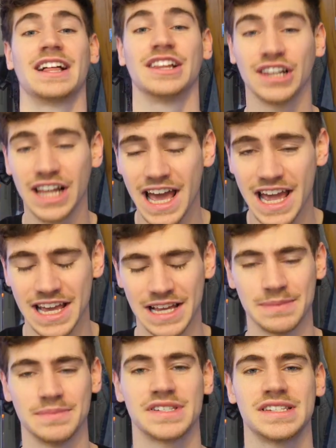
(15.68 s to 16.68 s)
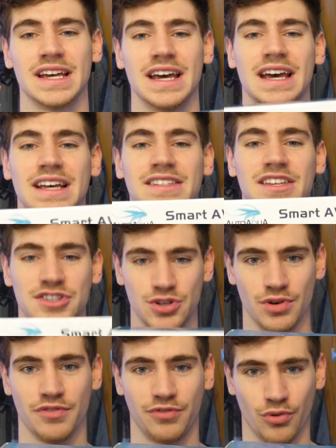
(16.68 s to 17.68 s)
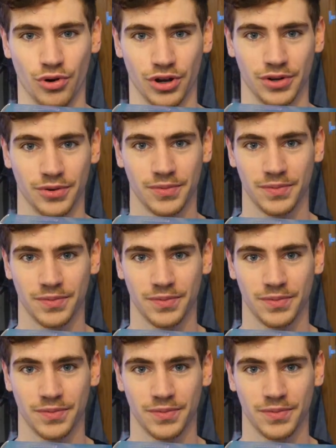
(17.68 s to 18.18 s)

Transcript: claims to do it for you.